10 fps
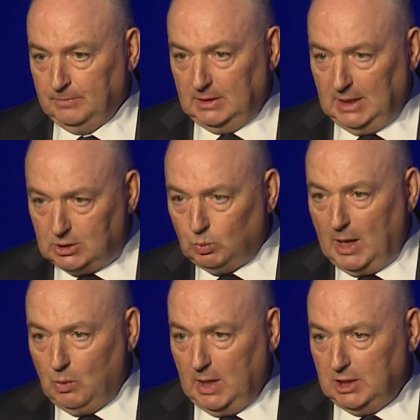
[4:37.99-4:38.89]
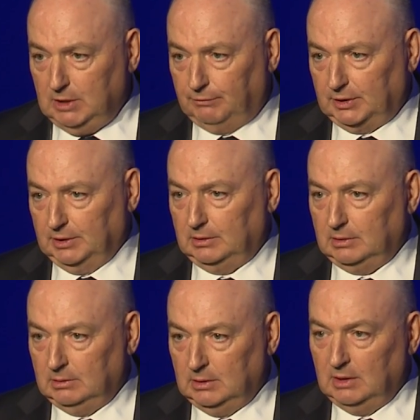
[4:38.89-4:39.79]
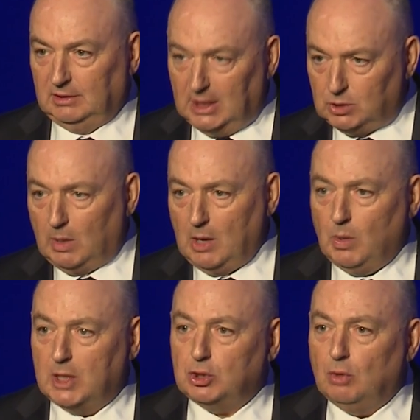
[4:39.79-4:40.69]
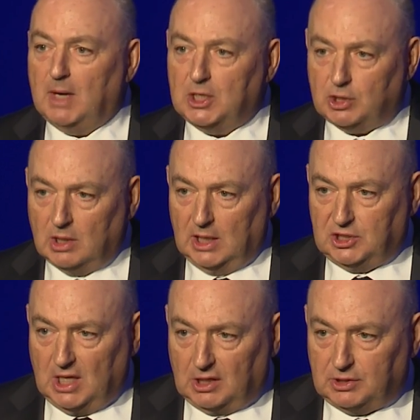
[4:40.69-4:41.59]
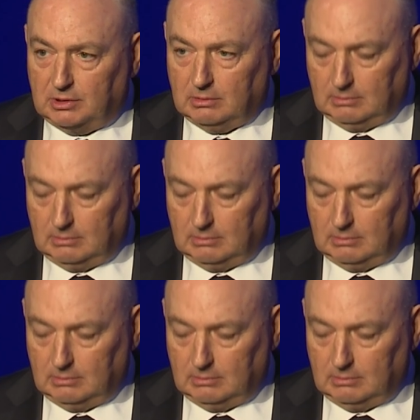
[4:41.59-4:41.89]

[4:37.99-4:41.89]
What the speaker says: That's why we're different. That's why we're so much attacked.